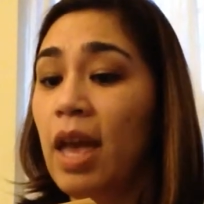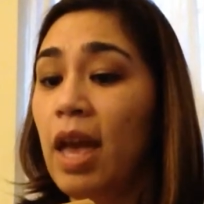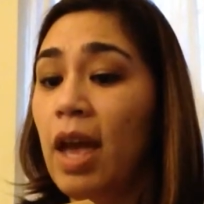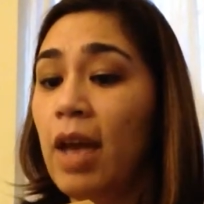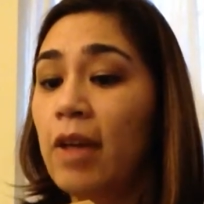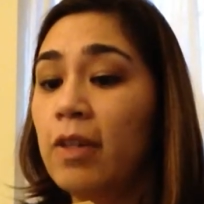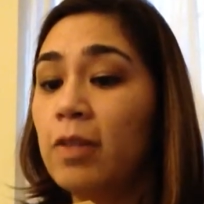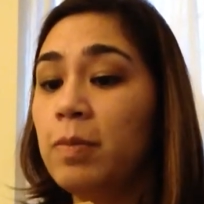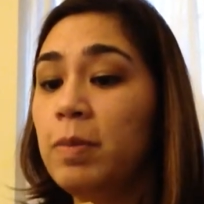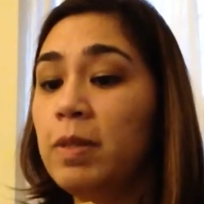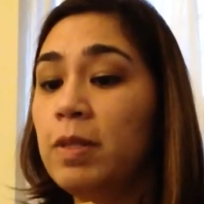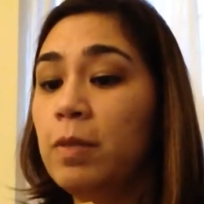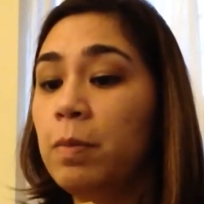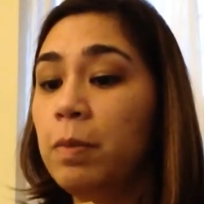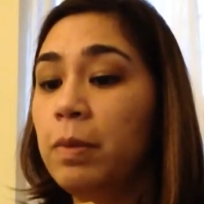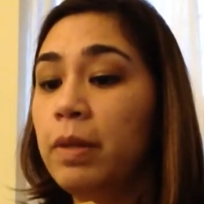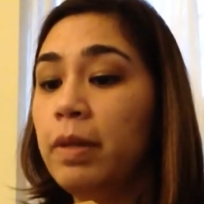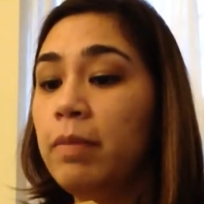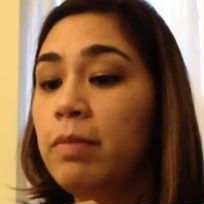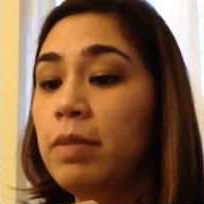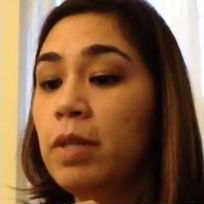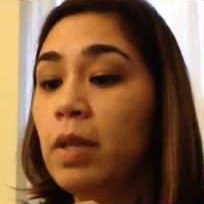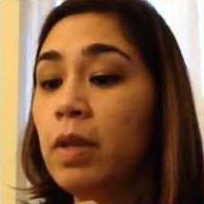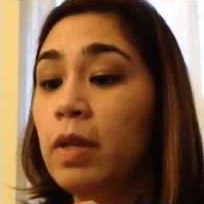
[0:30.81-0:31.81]
As Miss
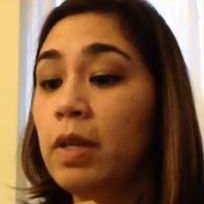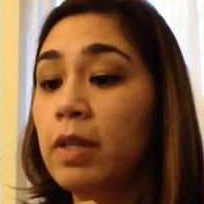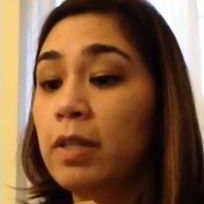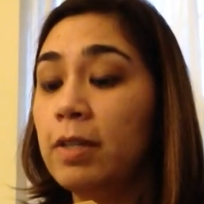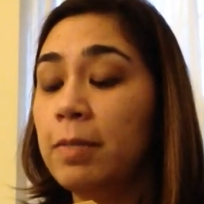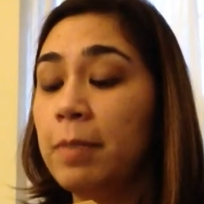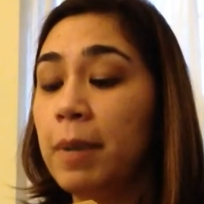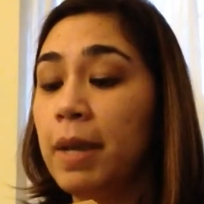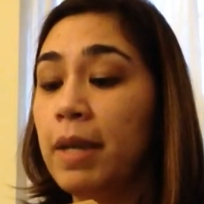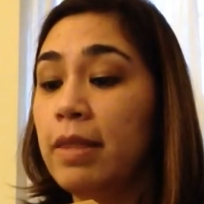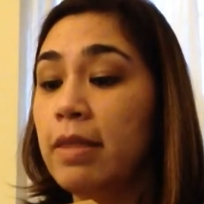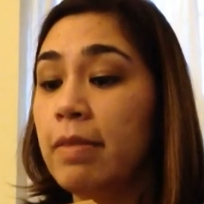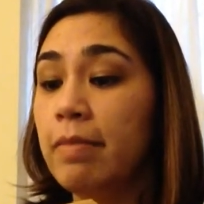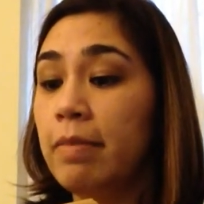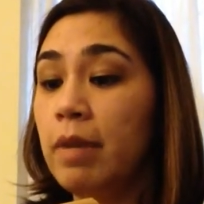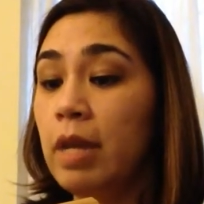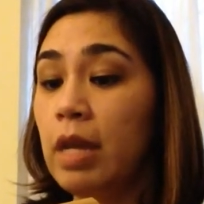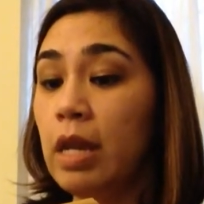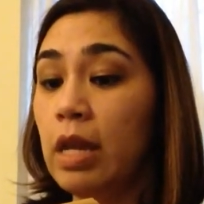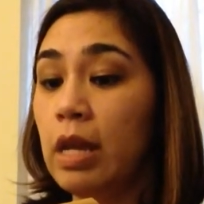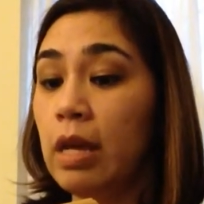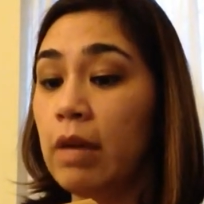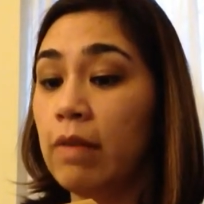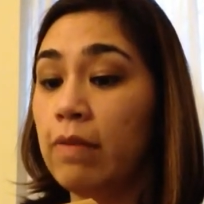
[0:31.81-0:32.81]
Plimsoll explained the
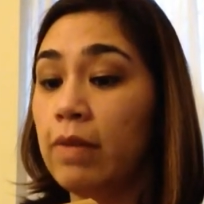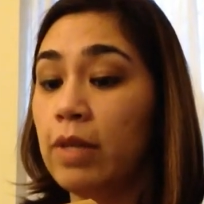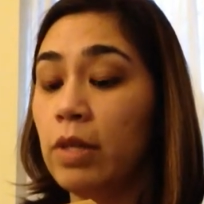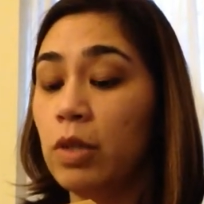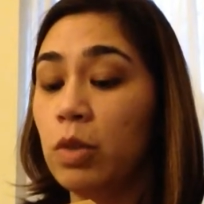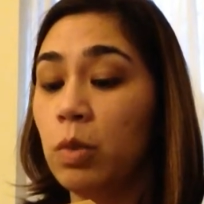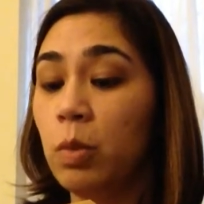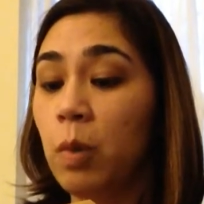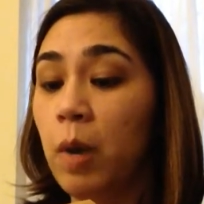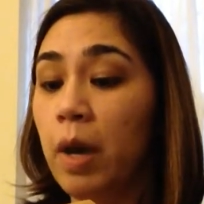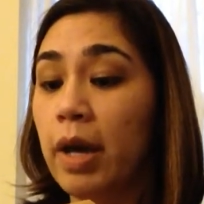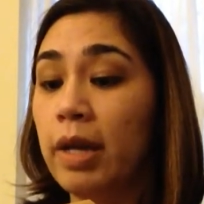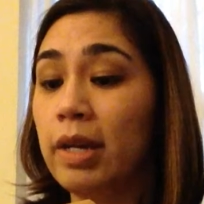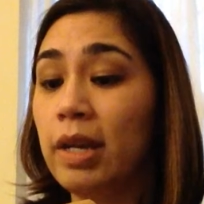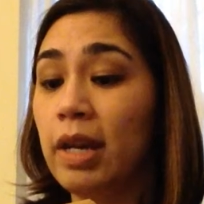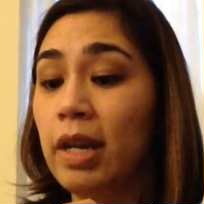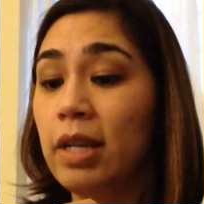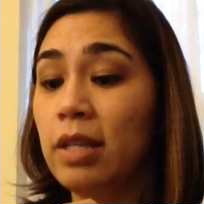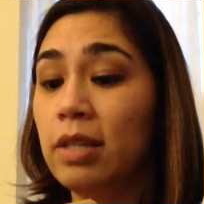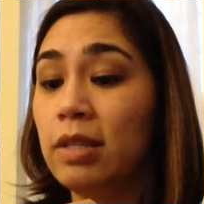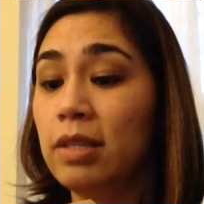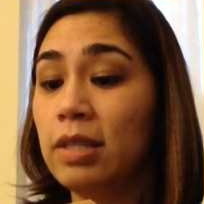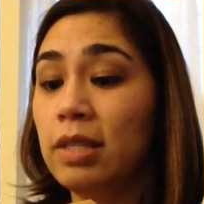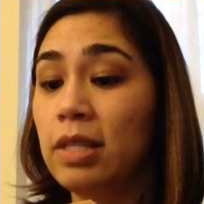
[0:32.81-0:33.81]
meaning of each one,
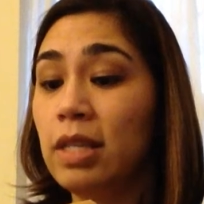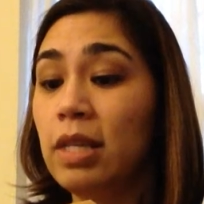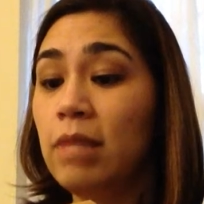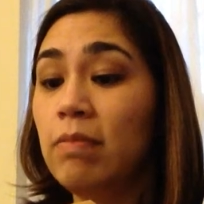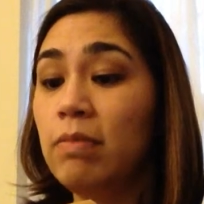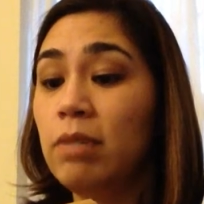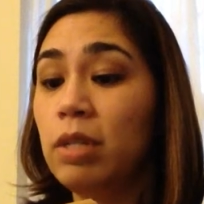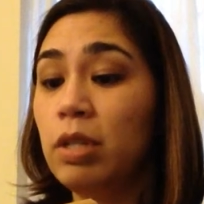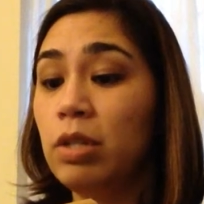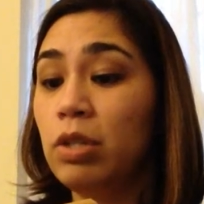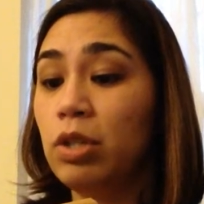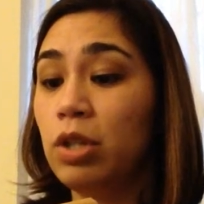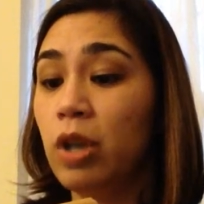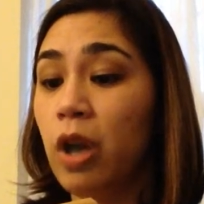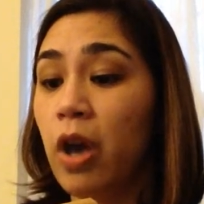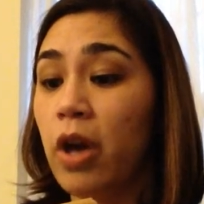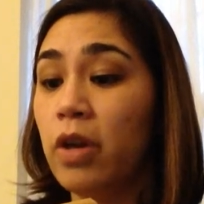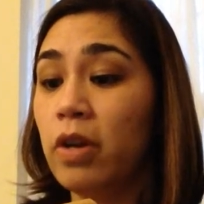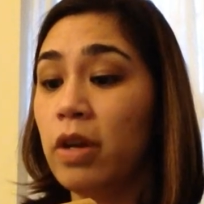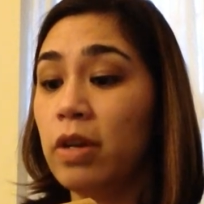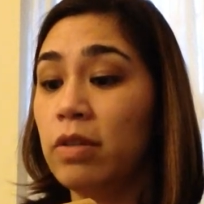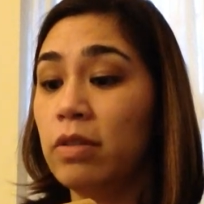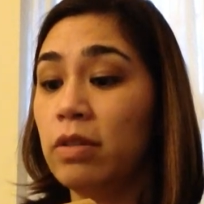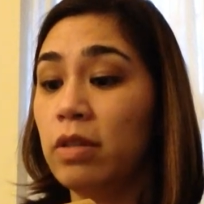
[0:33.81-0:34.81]
it seemed to
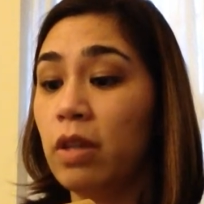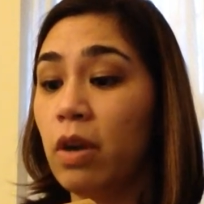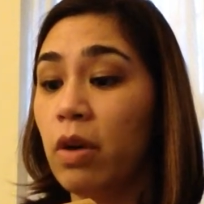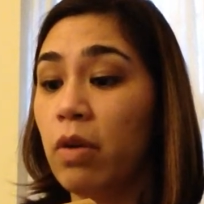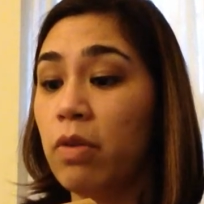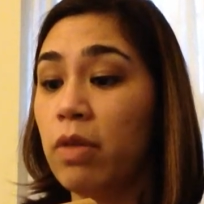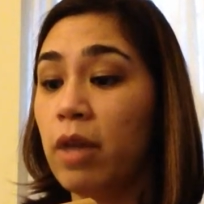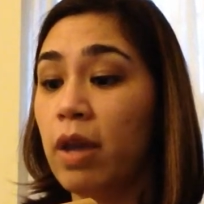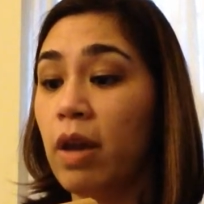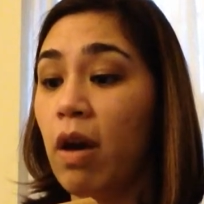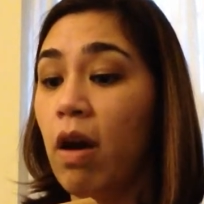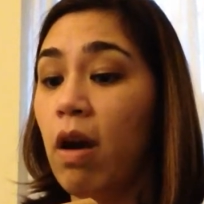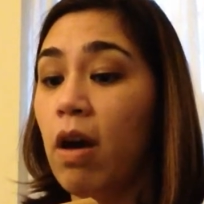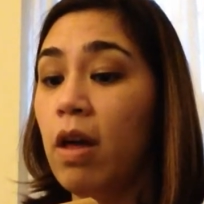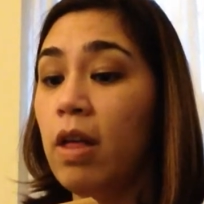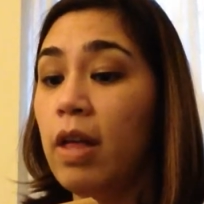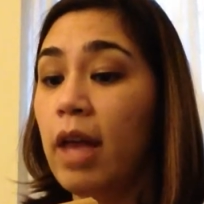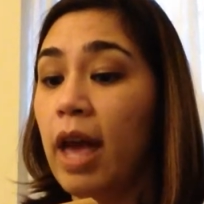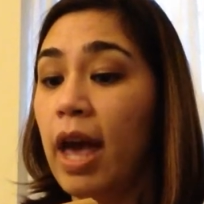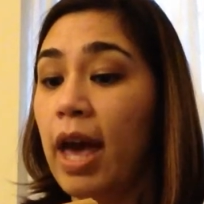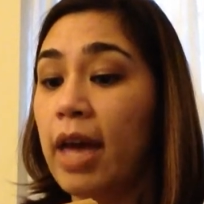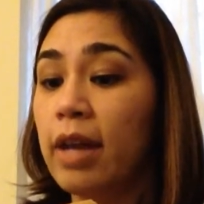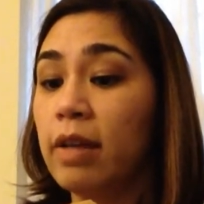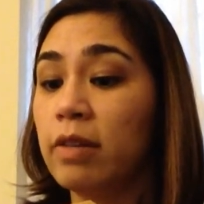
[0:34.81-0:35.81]
John as though they all
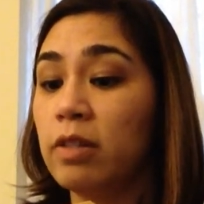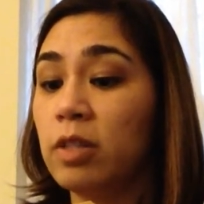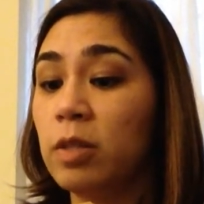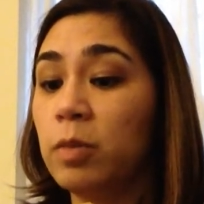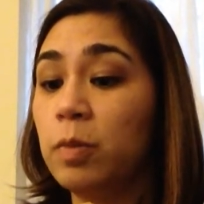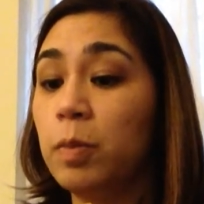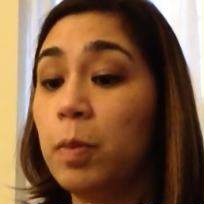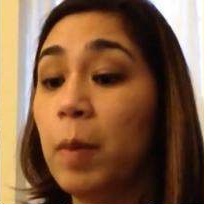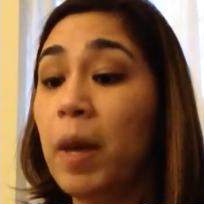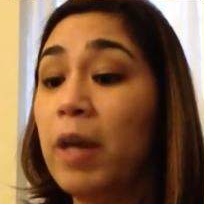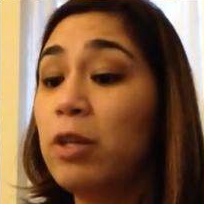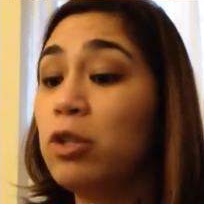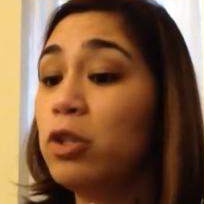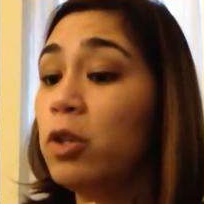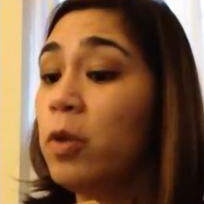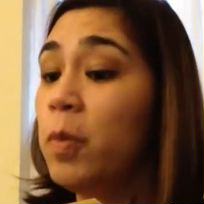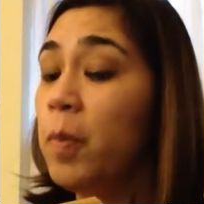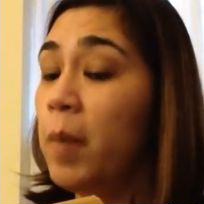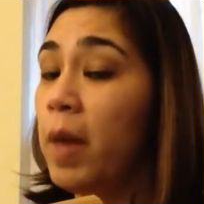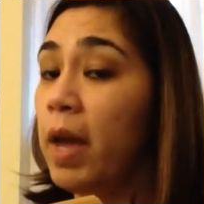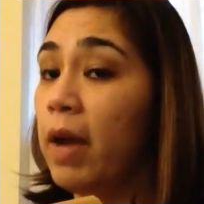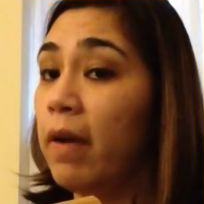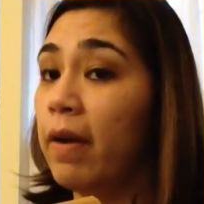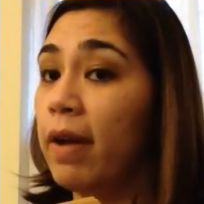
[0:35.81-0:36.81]
had a
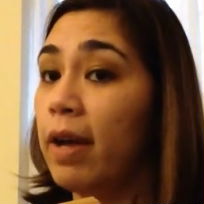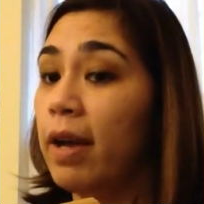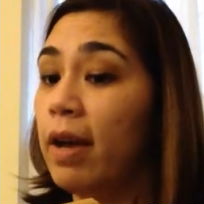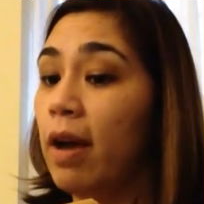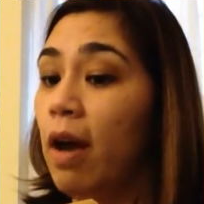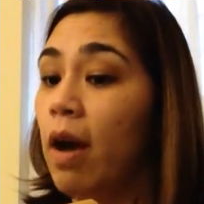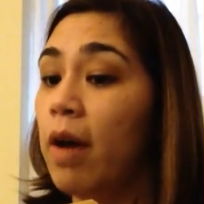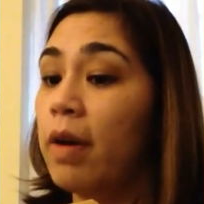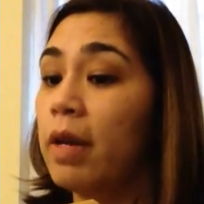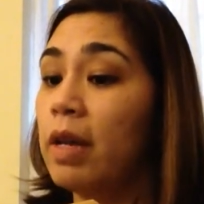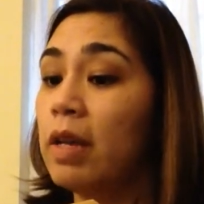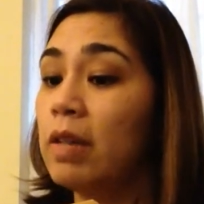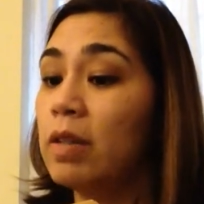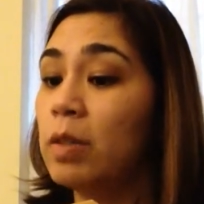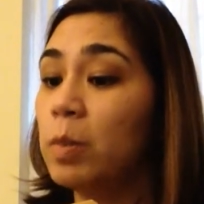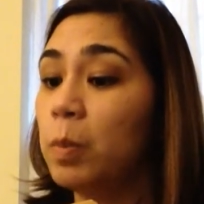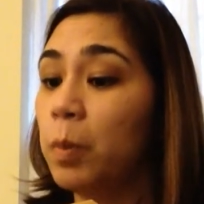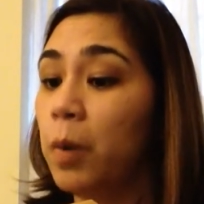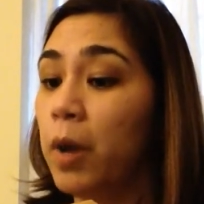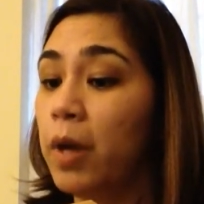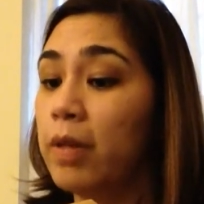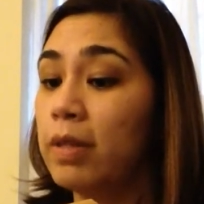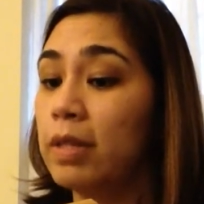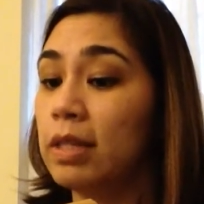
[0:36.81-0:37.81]
special bearing on his
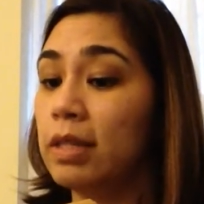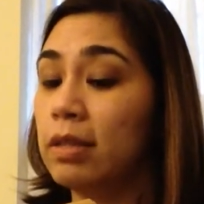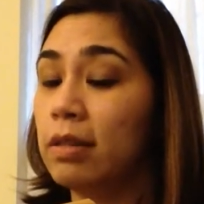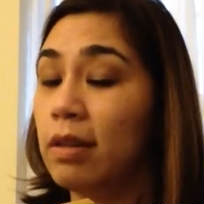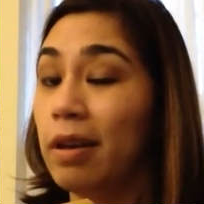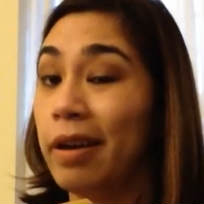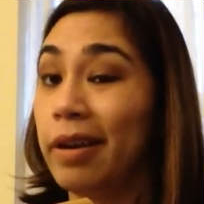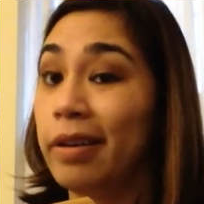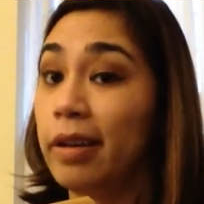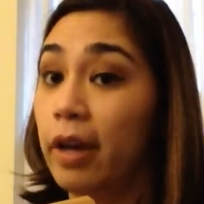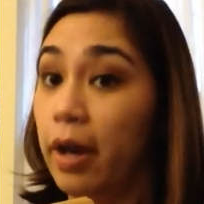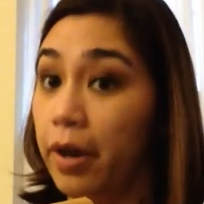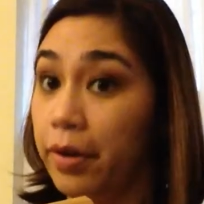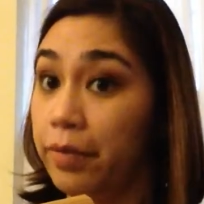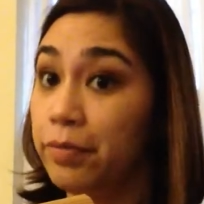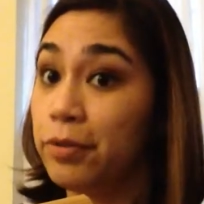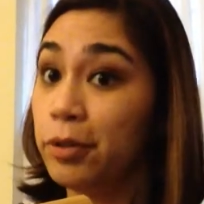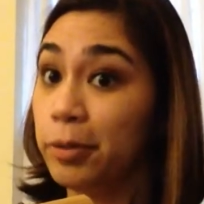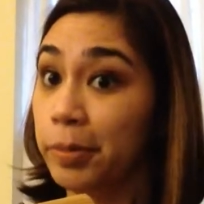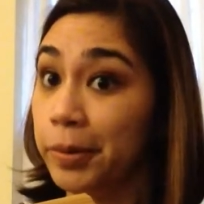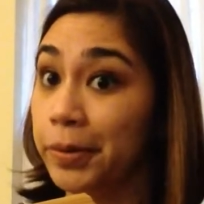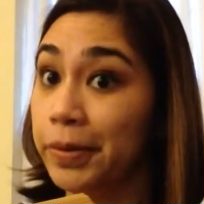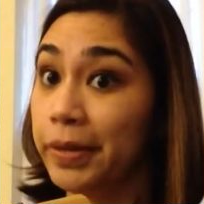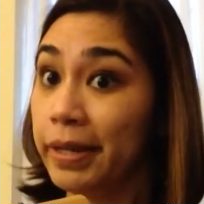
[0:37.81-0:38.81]
present
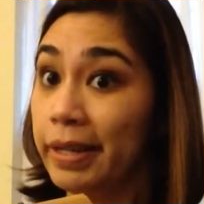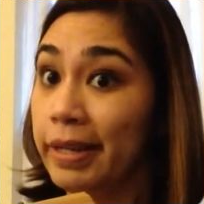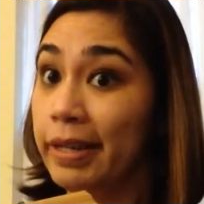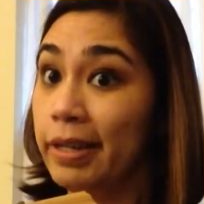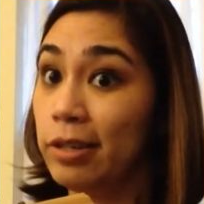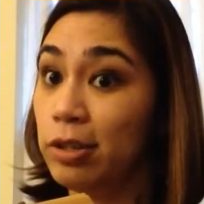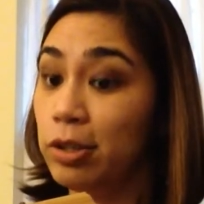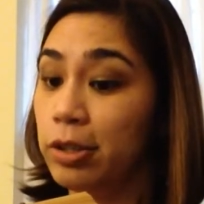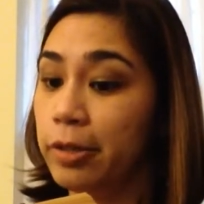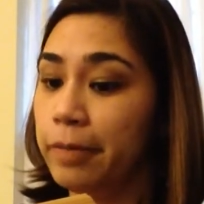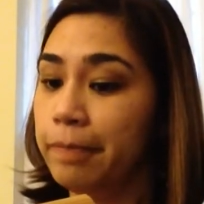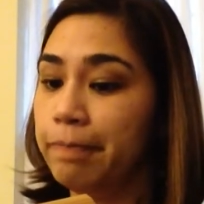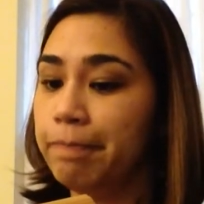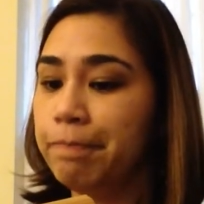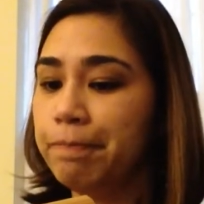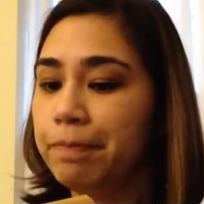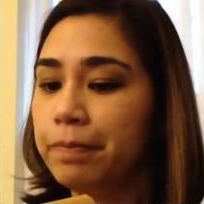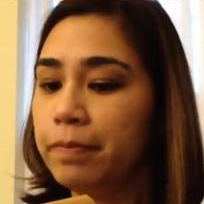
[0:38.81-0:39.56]
uncomfortable condition.